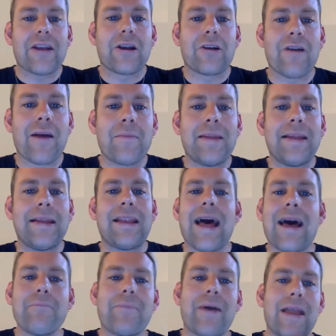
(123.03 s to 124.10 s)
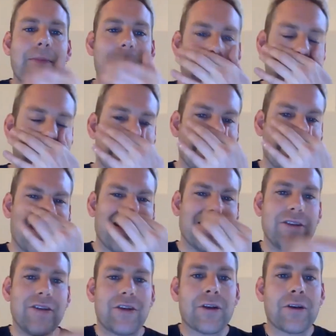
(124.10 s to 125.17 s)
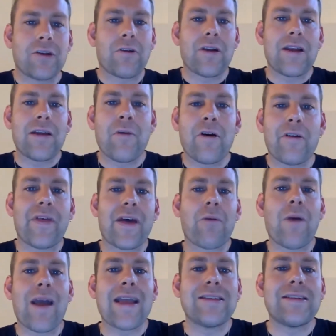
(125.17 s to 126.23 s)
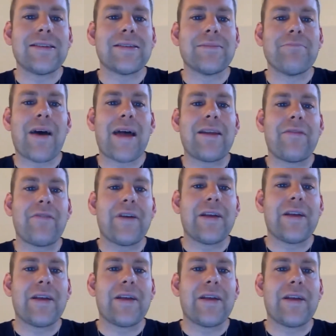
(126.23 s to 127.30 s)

gremlin lamb babies, and you can cream off their wages and benefits,